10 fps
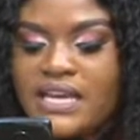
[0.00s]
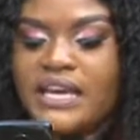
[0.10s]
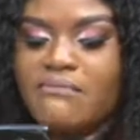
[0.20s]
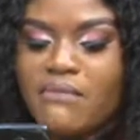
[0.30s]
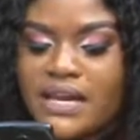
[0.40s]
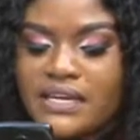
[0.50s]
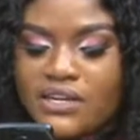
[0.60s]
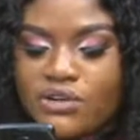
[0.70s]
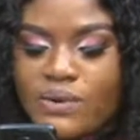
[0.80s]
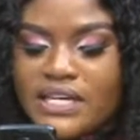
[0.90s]

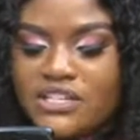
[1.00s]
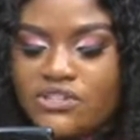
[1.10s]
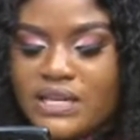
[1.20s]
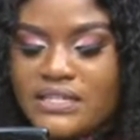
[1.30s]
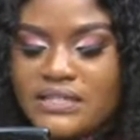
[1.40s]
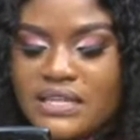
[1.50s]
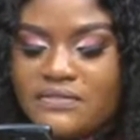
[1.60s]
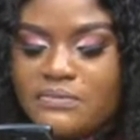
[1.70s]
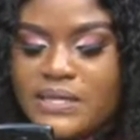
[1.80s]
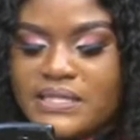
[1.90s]
Himan Lower Dentra
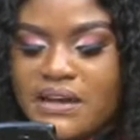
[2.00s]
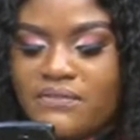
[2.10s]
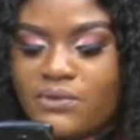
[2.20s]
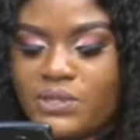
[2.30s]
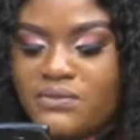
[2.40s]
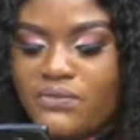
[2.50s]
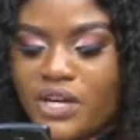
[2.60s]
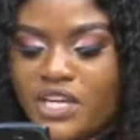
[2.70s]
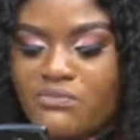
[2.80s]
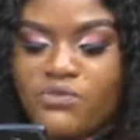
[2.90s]
deserves better. Voting
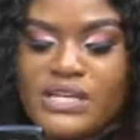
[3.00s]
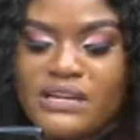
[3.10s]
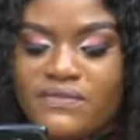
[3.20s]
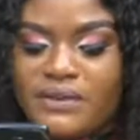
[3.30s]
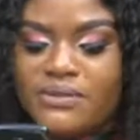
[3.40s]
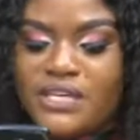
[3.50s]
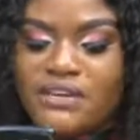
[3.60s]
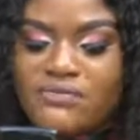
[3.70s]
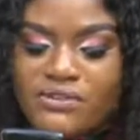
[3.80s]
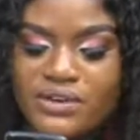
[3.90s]
for him will never be
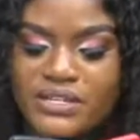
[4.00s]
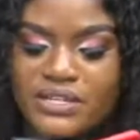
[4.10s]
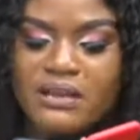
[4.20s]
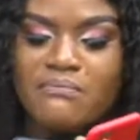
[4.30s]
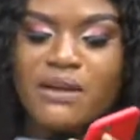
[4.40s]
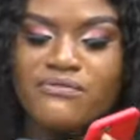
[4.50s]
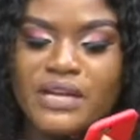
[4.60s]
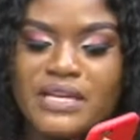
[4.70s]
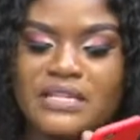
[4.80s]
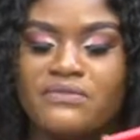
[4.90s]
a regret, but
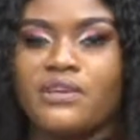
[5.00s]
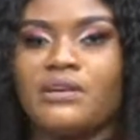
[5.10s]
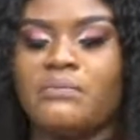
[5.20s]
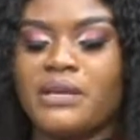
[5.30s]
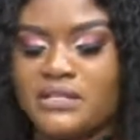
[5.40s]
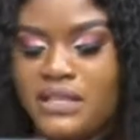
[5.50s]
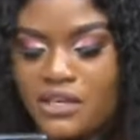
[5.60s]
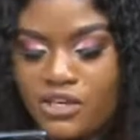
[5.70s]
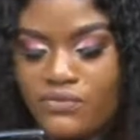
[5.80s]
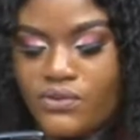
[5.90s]
rather development.
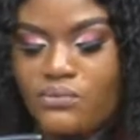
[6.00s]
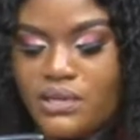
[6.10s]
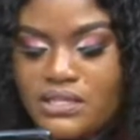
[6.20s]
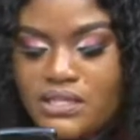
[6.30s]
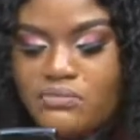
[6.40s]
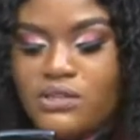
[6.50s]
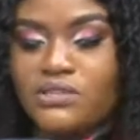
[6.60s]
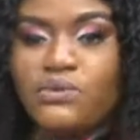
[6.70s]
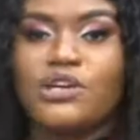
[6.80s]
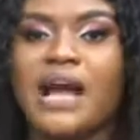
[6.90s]
Thank you for your message.
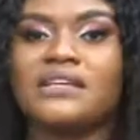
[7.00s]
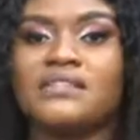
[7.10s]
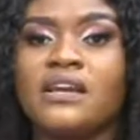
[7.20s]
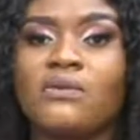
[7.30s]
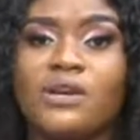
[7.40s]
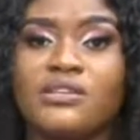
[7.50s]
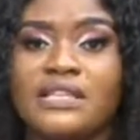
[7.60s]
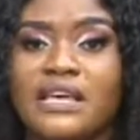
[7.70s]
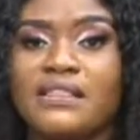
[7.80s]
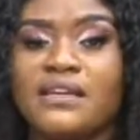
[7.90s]
Please, when you
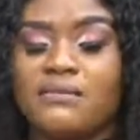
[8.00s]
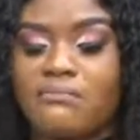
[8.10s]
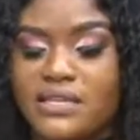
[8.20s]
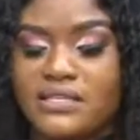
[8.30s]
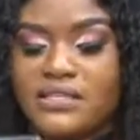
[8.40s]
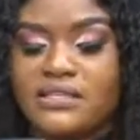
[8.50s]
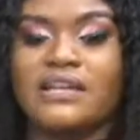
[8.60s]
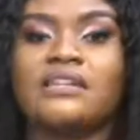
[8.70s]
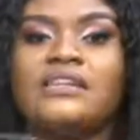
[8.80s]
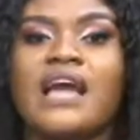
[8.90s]
send the message,
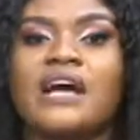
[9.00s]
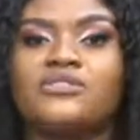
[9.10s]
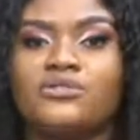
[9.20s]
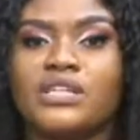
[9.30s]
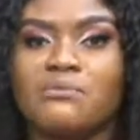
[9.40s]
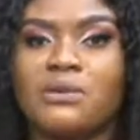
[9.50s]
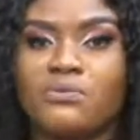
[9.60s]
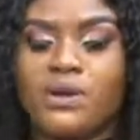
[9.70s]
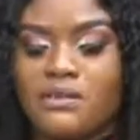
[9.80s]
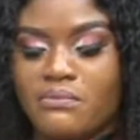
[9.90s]
kindly add your name
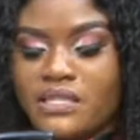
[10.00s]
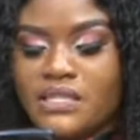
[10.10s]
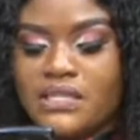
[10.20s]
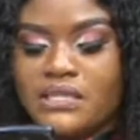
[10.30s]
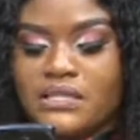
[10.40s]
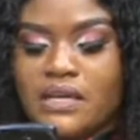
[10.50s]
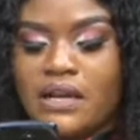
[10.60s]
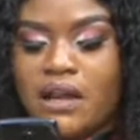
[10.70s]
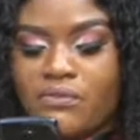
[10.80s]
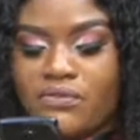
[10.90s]
and where the messages are
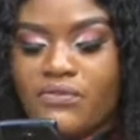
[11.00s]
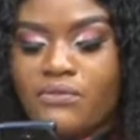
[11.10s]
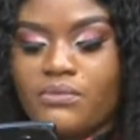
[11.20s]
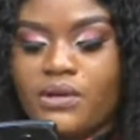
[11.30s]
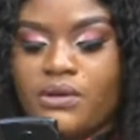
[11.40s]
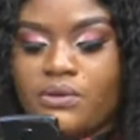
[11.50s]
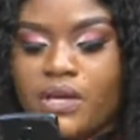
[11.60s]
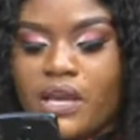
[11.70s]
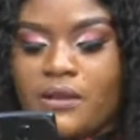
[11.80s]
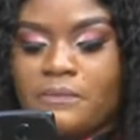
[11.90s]
coming from.
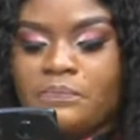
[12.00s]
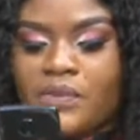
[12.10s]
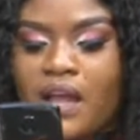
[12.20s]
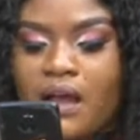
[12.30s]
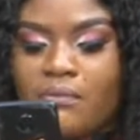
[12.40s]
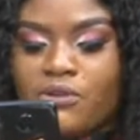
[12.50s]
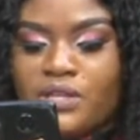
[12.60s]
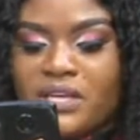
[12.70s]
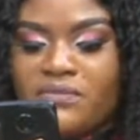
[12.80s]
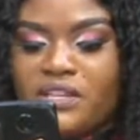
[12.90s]
Okay.
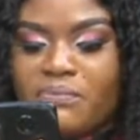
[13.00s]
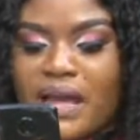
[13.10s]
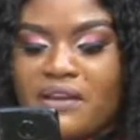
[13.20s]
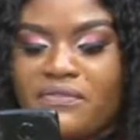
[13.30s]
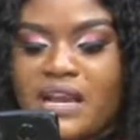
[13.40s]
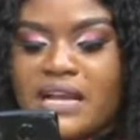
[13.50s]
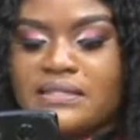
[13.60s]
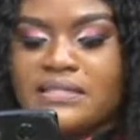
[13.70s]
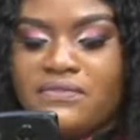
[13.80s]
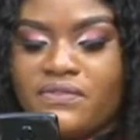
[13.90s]
Good evening, Pan
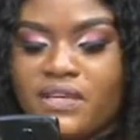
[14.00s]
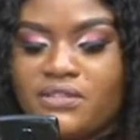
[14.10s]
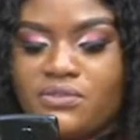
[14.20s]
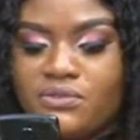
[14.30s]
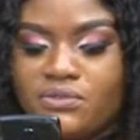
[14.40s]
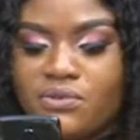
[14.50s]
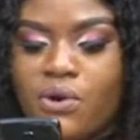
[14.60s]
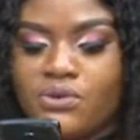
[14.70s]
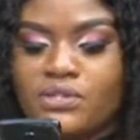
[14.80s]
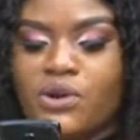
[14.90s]
African TV. It's good to
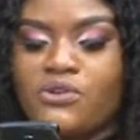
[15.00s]
host